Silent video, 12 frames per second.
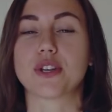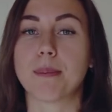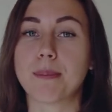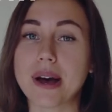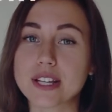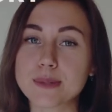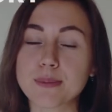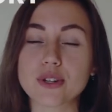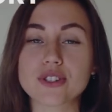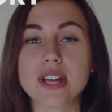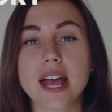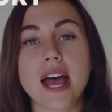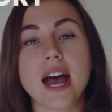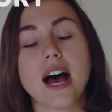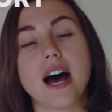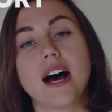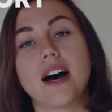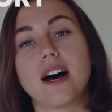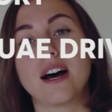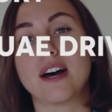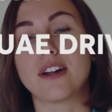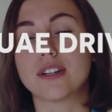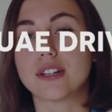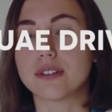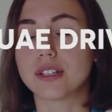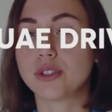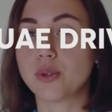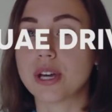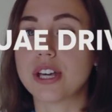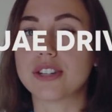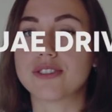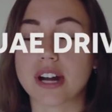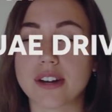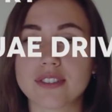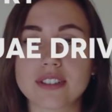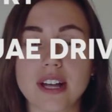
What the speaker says: your passport, UAE driving